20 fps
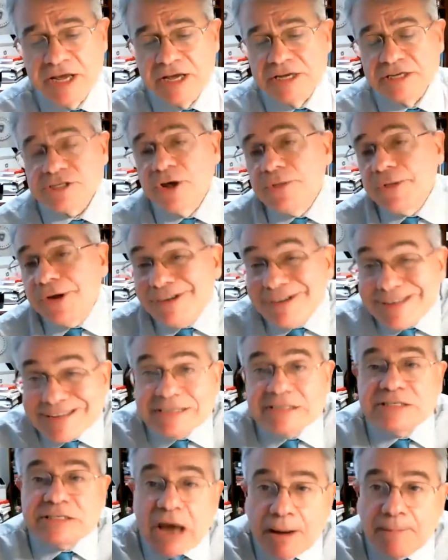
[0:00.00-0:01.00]
So there is
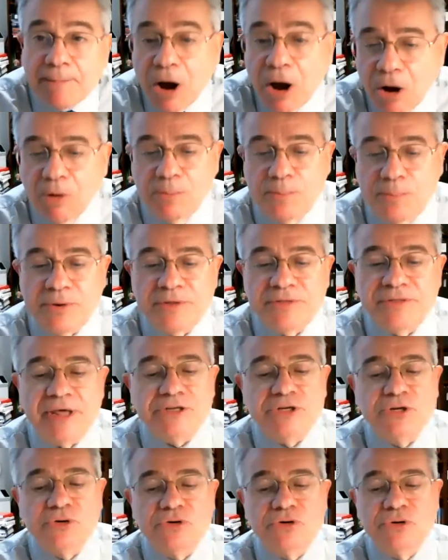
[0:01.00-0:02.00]
some hope that
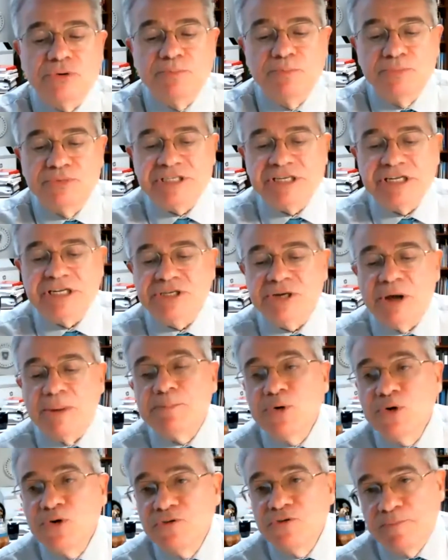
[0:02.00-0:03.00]
you could see some
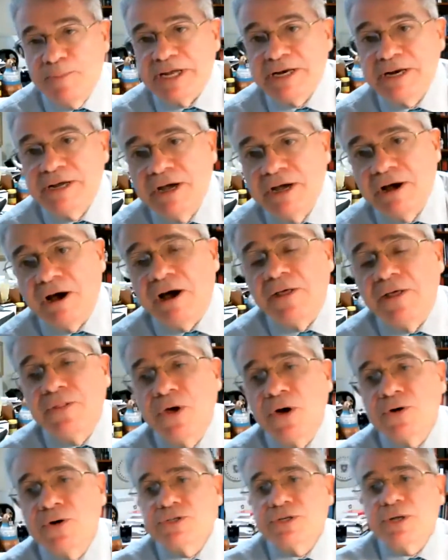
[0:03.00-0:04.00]
movement on
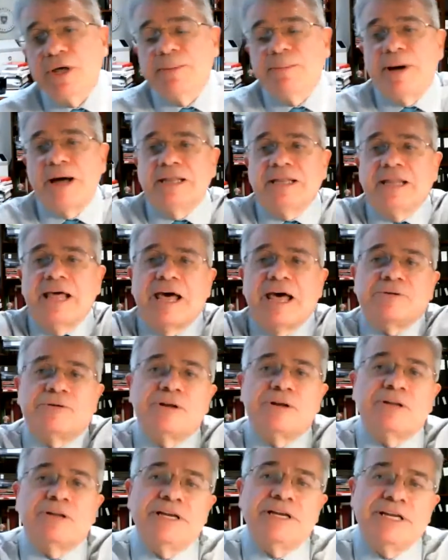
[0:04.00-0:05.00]
those
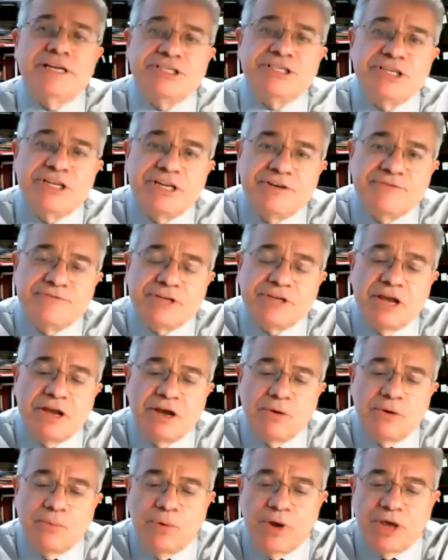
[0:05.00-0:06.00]
bilateral initiatives
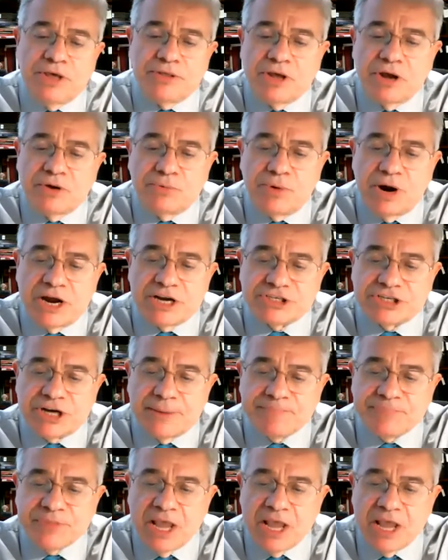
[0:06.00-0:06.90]
with Russia.